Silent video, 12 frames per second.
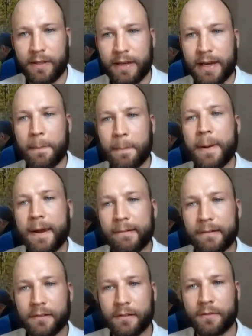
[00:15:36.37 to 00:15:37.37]
the
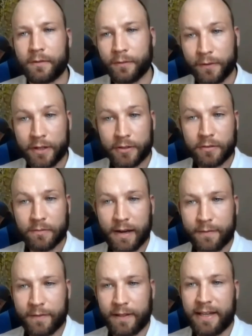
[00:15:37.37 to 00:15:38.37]
appearance of the first
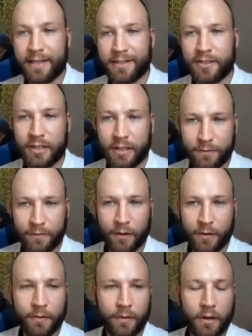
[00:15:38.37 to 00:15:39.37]
arrival at each
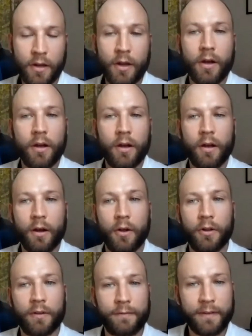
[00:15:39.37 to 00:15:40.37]
geophone
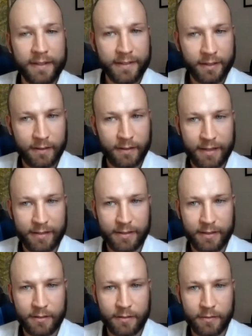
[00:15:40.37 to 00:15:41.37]
on the vertical
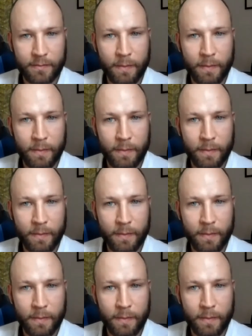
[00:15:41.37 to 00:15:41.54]
axis